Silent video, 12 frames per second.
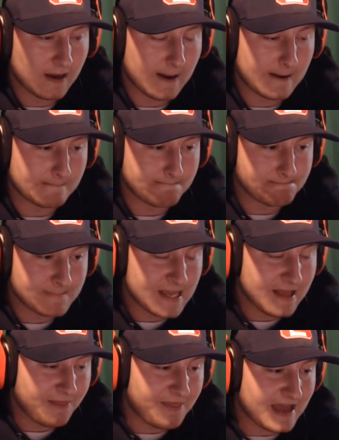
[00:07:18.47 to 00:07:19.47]
Um,
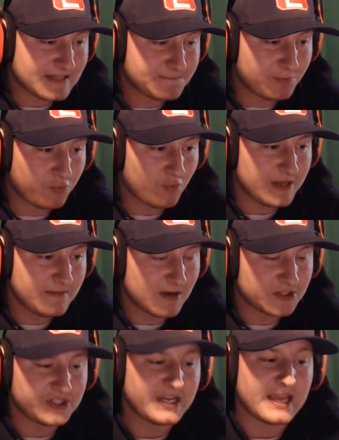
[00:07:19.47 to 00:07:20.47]
that's pretty
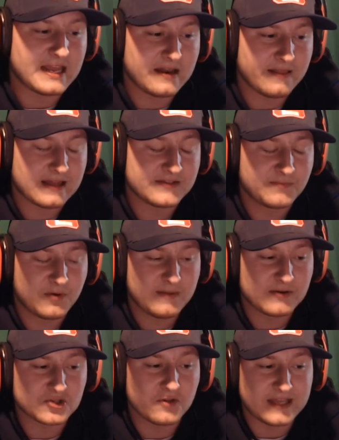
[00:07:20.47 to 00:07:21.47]
much it. That's pretty
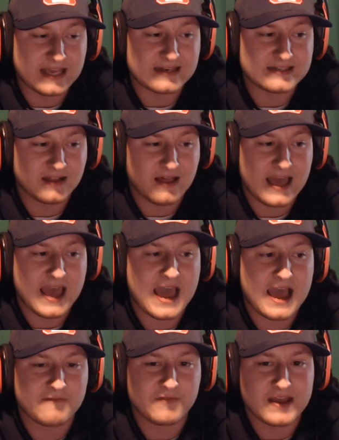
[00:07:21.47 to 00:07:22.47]
much all the intel I
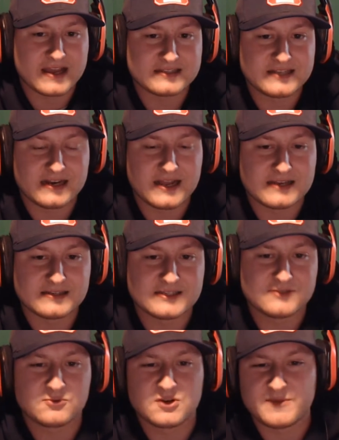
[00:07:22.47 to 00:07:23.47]
have. And like I said, guys,
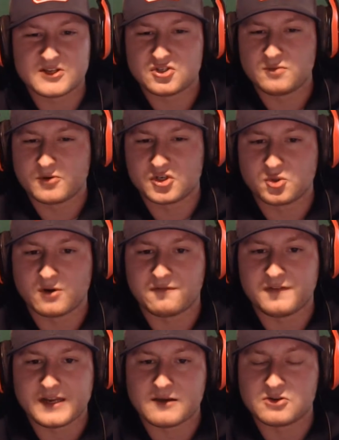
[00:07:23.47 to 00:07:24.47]
this was going to be a super short
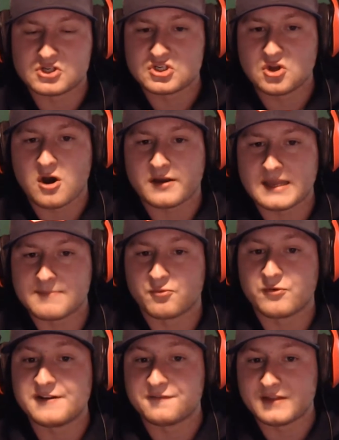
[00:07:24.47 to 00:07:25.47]
video just talking
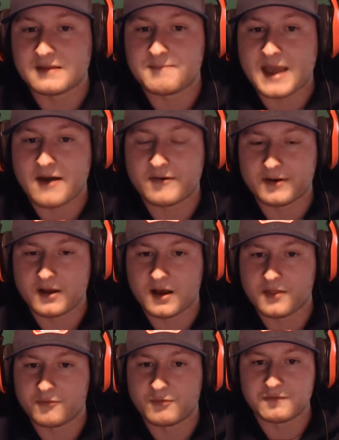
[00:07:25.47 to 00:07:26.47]
briefly about
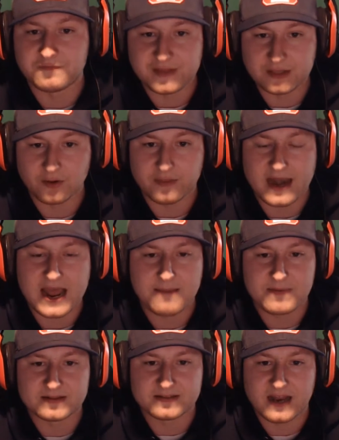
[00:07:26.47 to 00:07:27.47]
uh, the reveal that
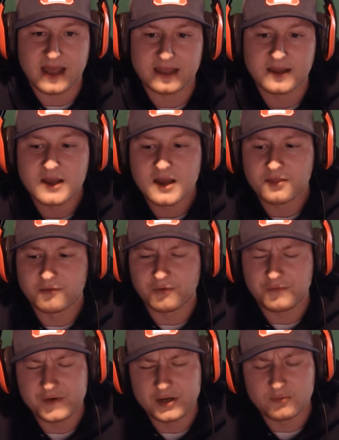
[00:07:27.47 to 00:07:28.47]
happened today. The
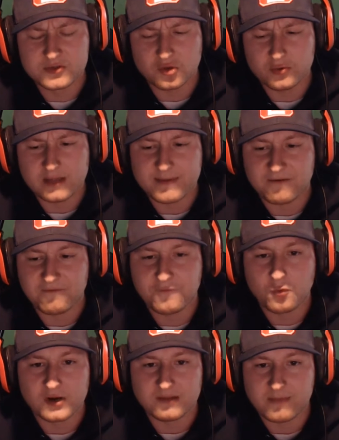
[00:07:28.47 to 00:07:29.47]
reveal was only about
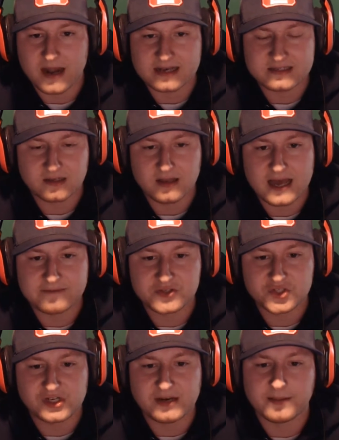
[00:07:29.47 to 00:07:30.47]
40 minutes, a live
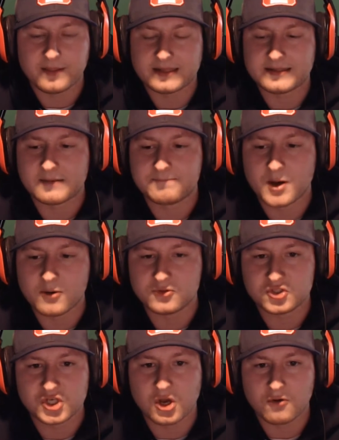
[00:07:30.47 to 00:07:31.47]
stream, and they did a
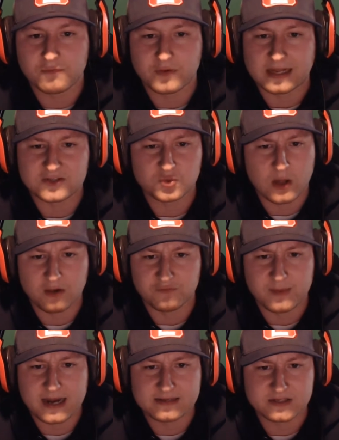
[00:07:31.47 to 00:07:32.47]
post show for like 12
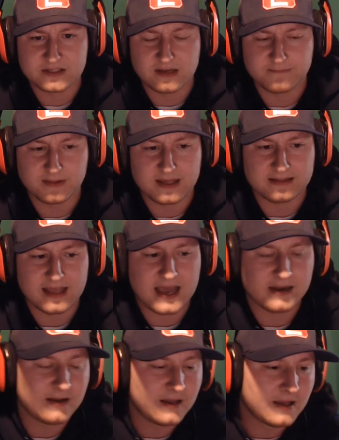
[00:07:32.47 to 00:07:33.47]
minutes or something like
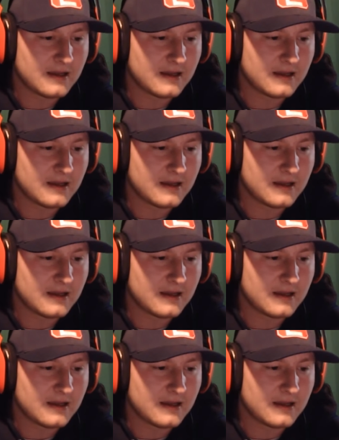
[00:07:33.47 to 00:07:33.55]
that.